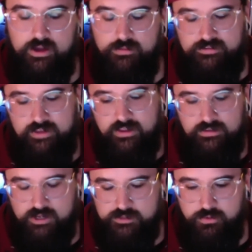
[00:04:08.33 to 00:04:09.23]
The second
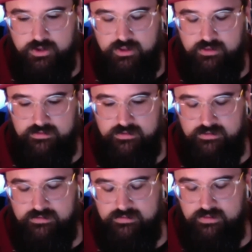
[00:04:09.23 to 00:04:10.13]
touch point is
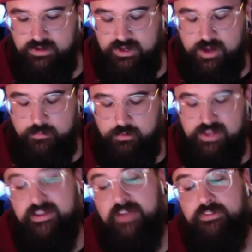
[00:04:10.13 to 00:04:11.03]
a couple
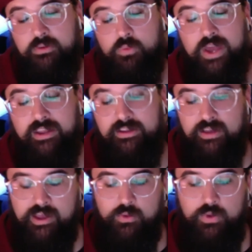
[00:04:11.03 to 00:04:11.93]
days after the wedding.
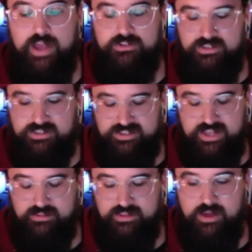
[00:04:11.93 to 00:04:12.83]
We actually
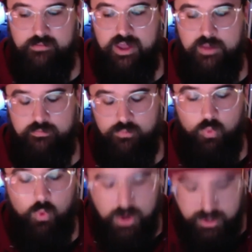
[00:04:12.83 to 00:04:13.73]
send them a
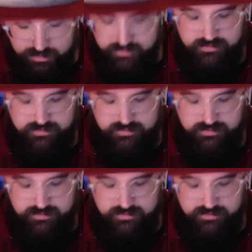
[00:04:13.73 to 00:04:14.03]
one